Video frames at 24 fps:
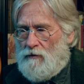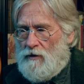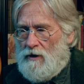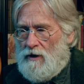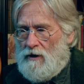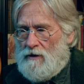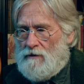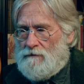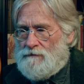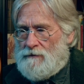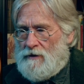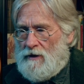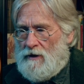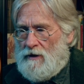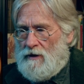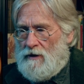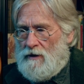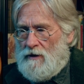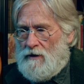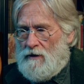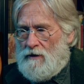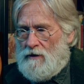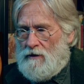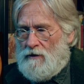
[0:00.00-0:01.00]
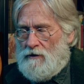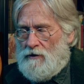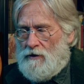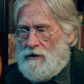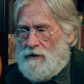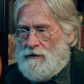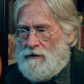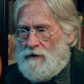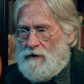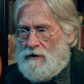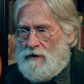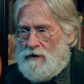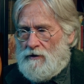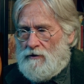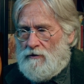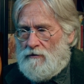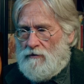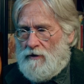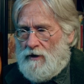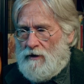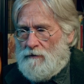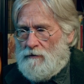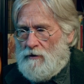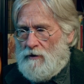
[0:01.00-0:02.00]
Well, look at the
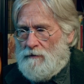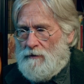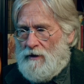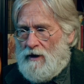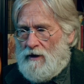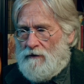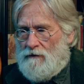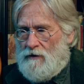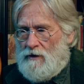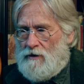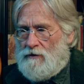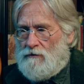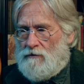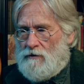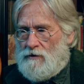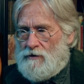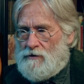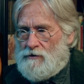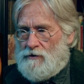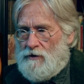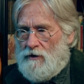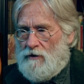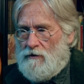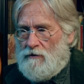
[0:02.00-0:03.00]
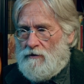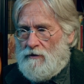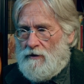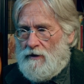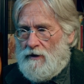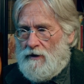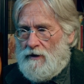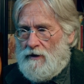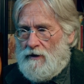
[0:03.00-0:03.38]
incredible amount of interest, though,